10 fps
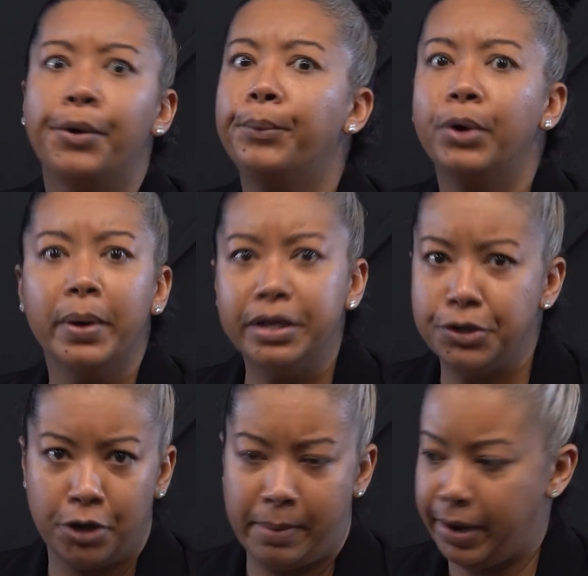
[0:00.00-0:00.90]
What do I need
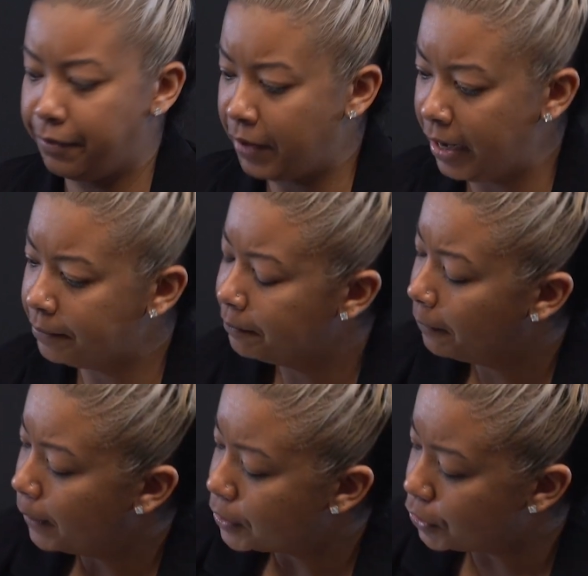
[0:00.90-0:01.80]
to know about it, right?
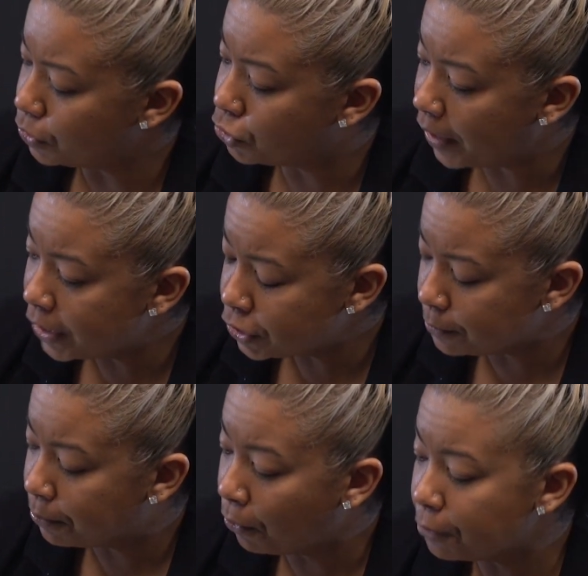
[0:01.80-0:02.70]
So drayage is
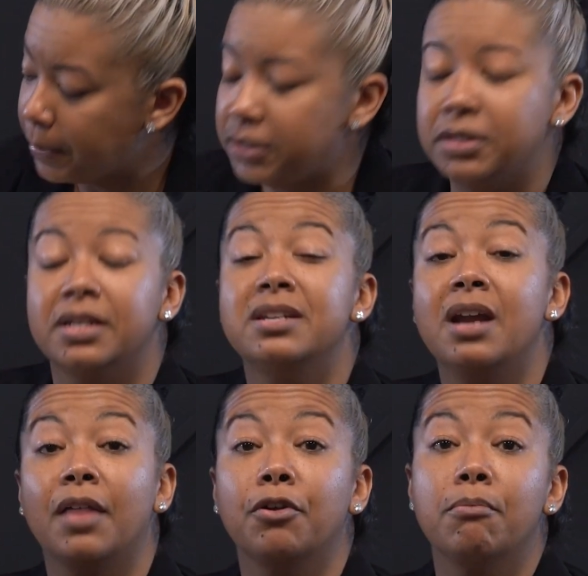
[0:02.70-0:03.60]
important because it's
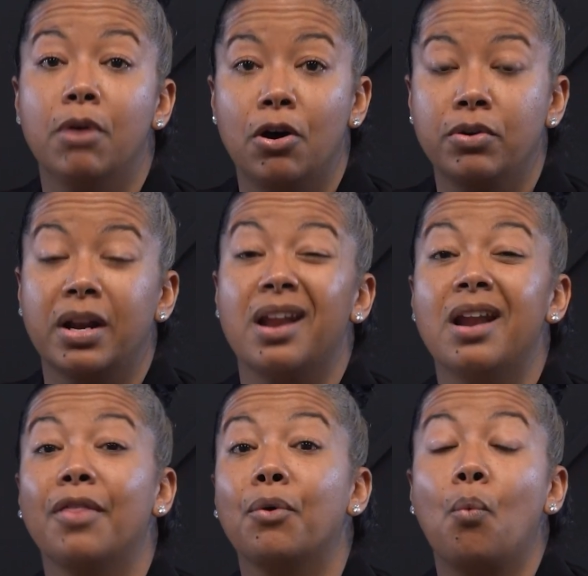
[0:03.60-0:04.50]
another mode and
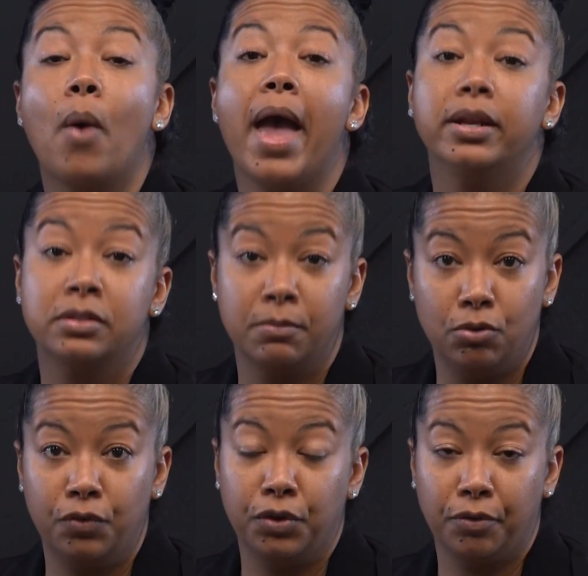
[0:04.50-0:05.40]
another way to
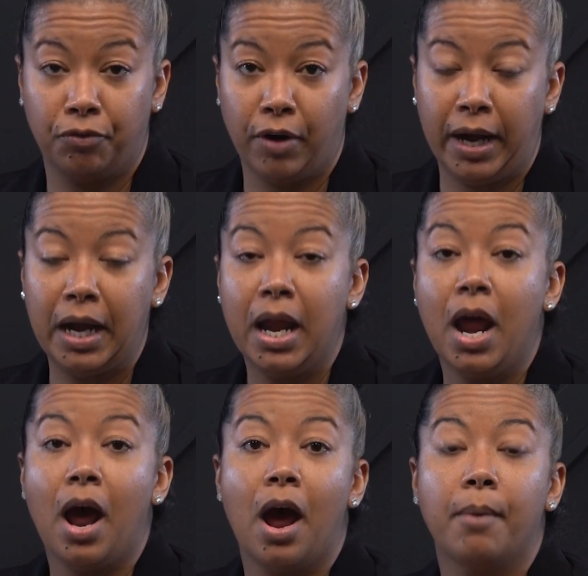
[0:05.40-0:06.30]
move your freight.
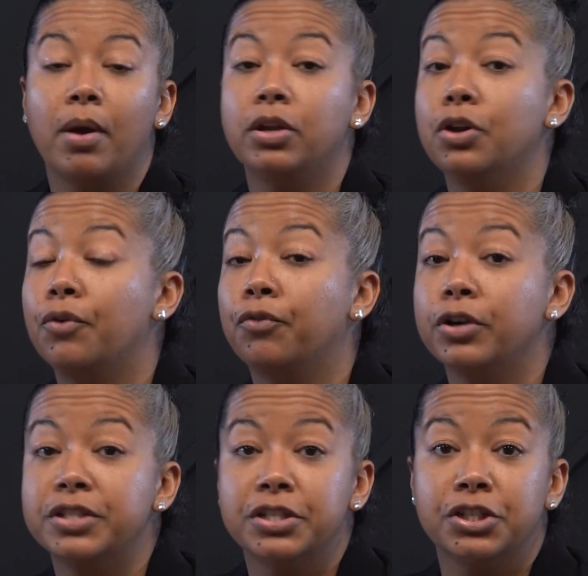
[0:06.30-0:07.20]
You know,
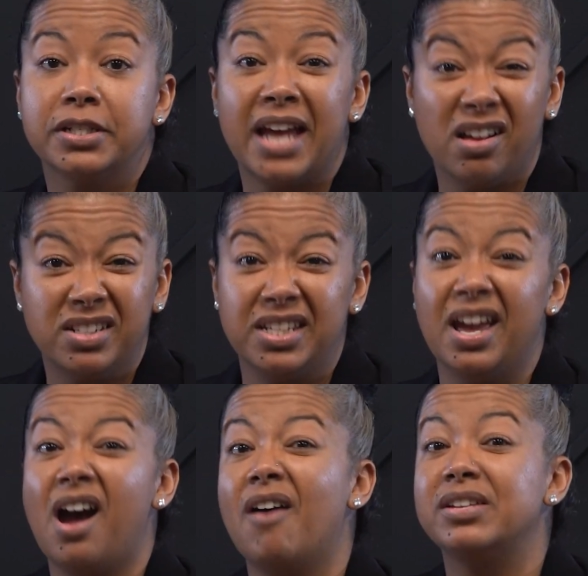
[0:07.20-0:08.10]
versus just
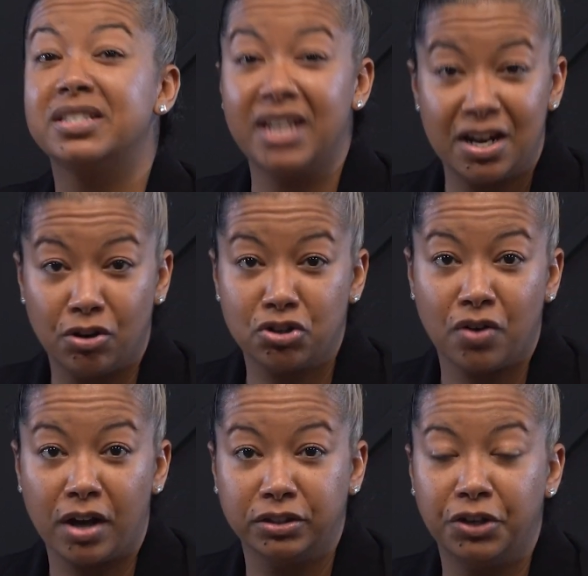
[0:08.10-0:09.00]
LTL and standard
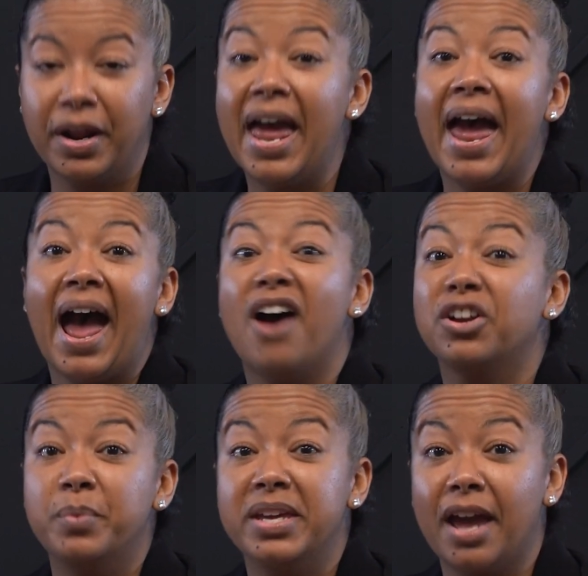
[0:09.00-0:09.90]
truckload, how
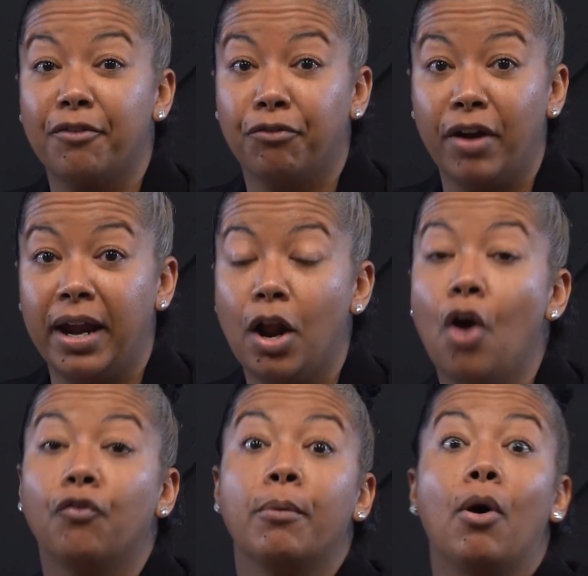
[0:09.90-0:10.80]
can we get freight
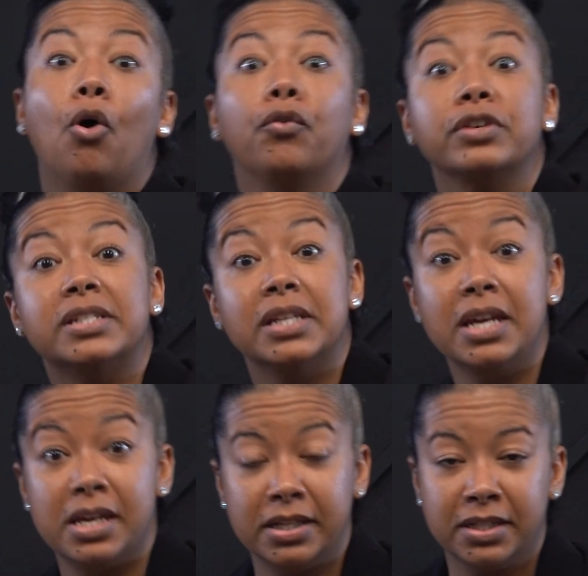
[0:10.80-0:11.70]
from
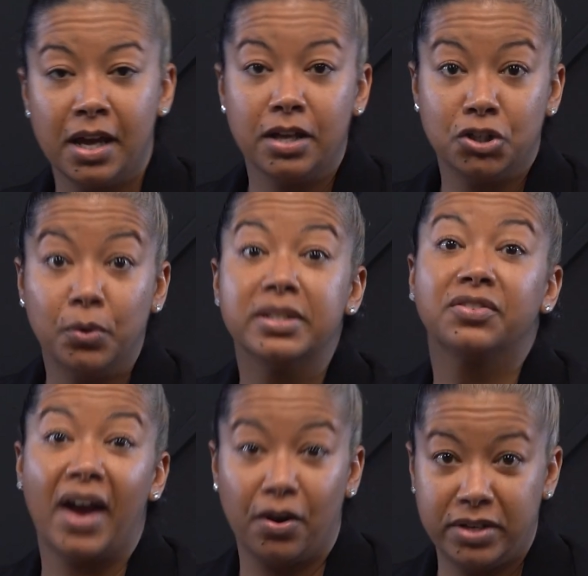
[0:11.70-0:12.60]
overseas to
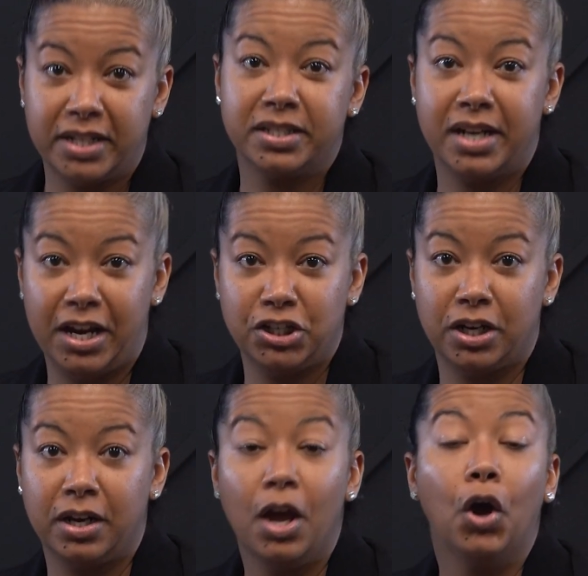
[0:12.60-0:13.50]
its final
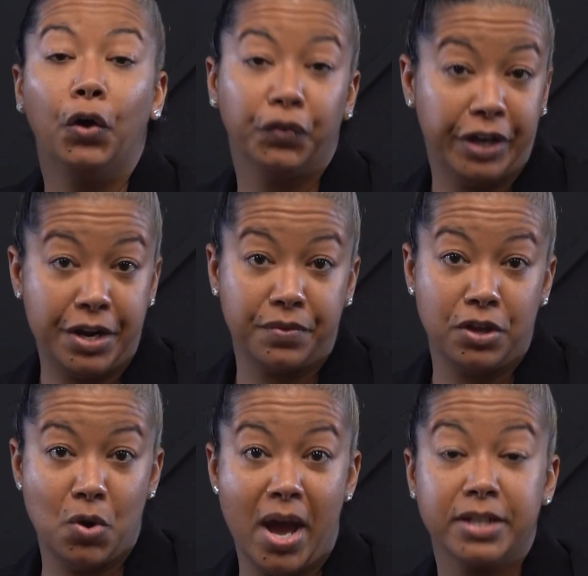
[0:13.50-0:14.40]
destination over here in
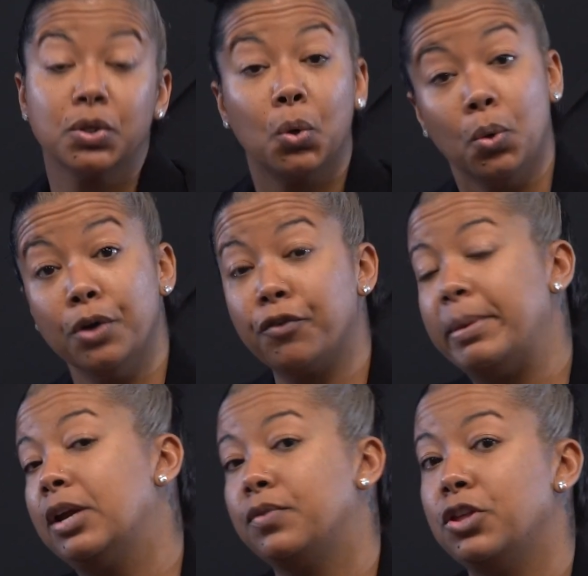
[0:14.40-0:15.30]
the US, or
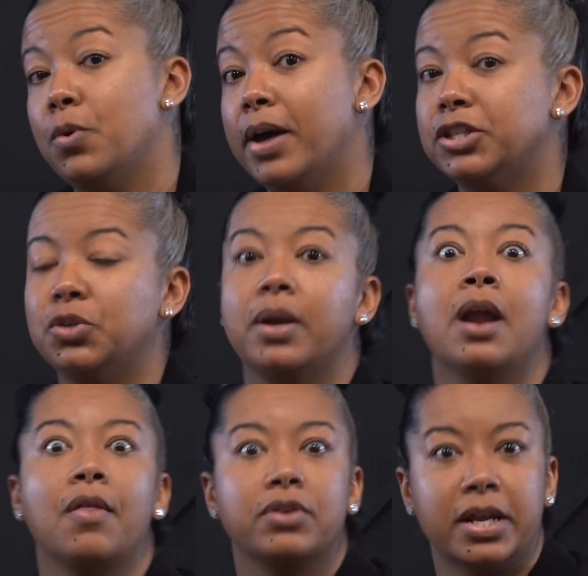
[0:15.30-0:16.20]
from here in the US to
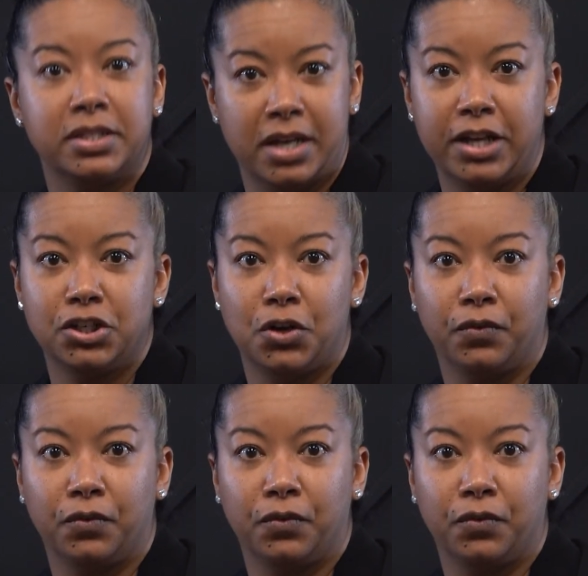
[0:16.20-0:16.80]
another destination